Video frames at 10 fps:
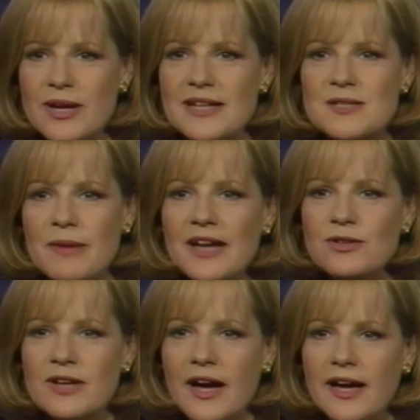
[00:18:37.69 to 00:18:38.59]
Handsome
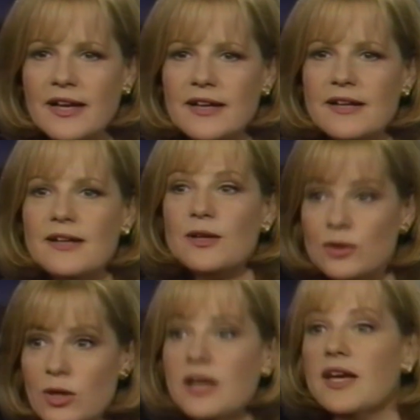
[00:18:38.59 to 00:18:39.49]
Actor Guy
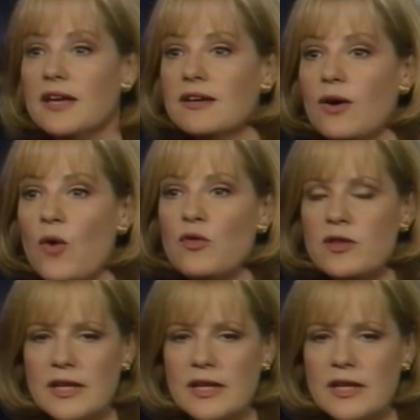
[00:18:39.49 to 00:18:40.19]
looking over there.